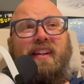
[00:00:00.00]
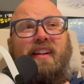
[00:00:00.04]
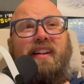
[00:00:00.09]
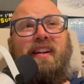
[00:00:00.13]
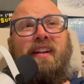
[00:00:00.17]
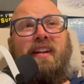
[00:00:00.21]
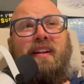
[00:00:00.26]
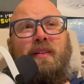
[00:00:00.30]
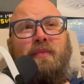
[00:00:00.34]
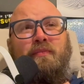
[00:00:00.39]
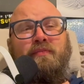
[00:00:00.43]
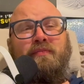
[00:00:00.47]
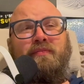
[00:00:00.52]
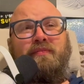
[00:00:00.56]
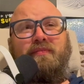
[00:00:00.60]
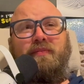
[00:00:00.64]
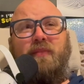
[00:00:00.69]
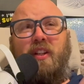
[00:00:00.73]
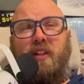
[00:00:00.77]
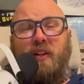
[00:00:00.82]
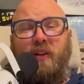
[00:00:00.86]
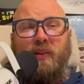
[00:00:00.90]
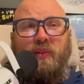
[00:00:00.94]
um,
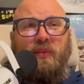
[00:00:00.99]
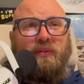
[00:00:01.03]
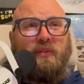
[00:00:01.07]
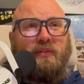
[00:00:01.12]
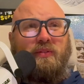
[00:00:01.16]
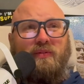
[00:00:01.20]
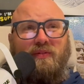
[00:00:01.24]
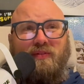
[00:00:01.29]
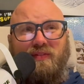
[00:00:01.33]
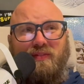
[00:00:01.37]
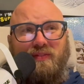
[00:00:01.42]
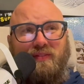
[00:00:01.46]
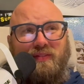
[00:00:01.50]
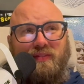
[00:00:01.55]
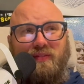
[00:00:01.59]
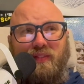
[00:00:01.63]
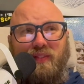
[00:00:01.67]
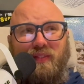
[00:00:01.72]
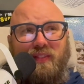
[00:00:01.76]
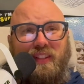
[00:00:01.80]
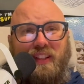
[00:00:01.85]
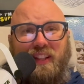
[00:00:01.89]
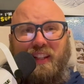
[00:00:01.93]
you know,
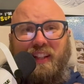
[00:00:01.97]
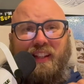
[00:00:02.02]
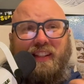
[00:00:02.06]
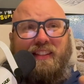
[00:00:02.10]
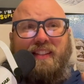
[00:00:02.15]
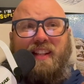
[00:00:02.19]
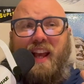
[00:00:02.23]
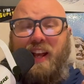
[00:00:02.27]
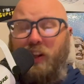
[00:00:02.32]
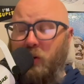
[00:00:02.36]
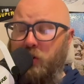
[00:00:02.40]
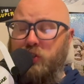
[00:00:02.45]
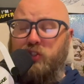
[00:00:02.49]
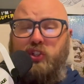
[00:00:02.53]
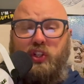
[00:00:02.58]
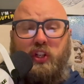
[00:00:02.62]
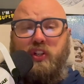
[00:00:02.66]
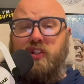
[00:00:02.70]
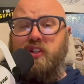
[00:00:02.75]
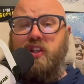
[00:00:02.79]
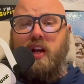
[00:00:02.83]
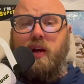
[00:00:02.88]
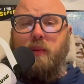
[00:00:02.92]

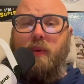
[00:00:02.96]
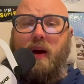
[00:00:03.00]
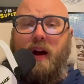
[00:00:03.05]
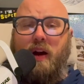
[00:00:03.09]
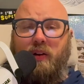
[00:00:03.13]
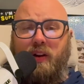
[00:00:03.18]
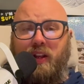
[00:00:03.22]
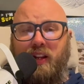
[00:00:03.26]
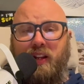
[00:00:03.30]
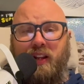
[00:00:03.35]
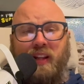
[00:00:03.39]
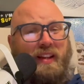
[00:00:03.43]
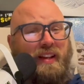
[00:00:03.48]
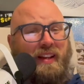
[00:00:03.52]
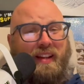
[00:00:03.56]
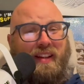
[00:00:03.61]
intelligent about it?